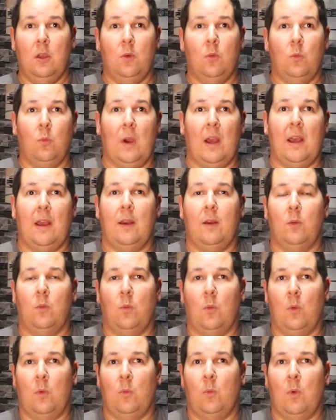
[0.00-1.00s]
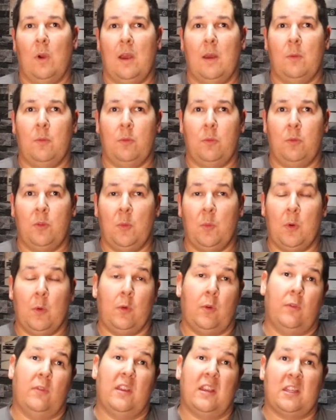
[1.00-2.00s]
where the
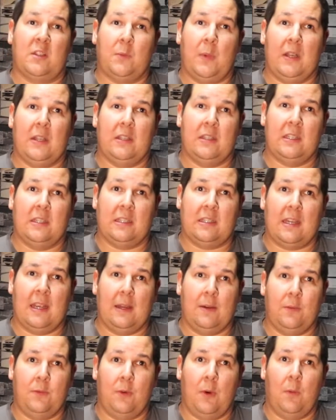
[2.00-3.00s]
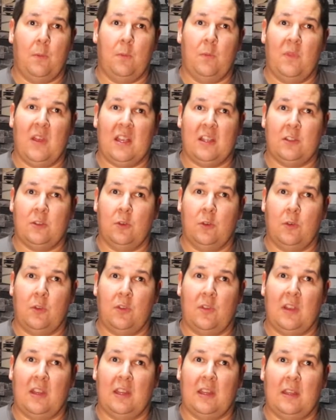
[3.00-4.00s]
bulk of the expenses came from, that sort of
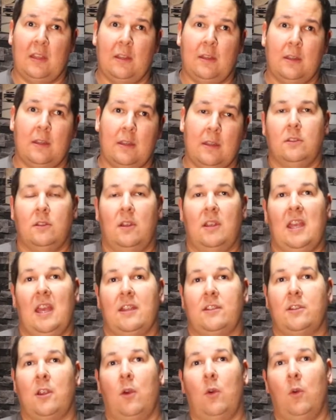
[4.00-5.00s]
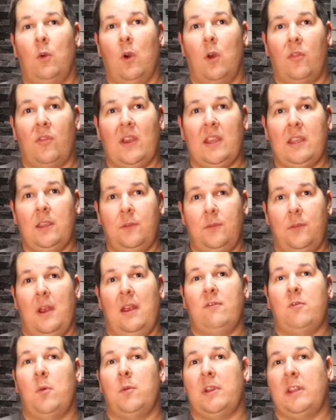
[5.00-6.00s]
thing. So yeah, so thank you for
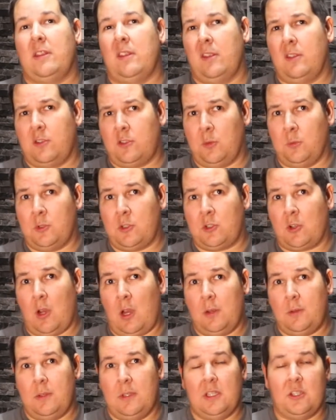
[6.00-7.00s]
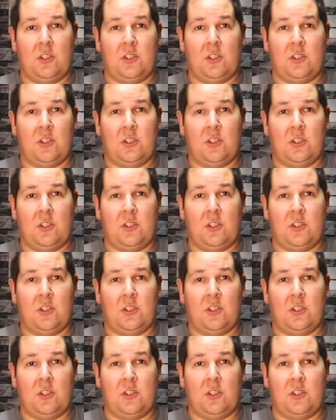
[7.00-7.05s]
everybody that's subscribed to this